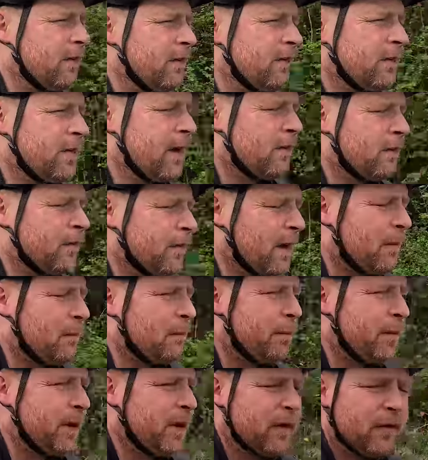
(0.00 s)
stealth
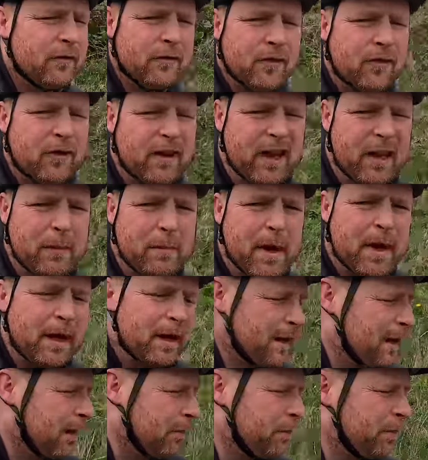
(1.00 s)
camping and just
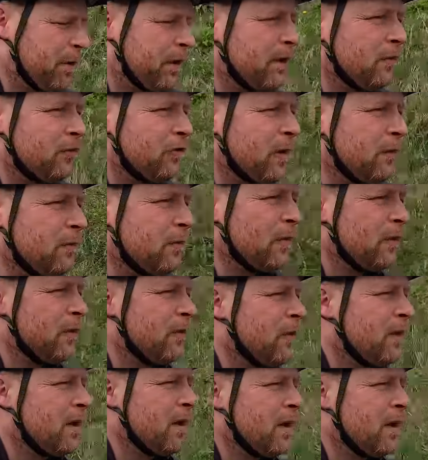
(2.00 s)
e-bike camping in general.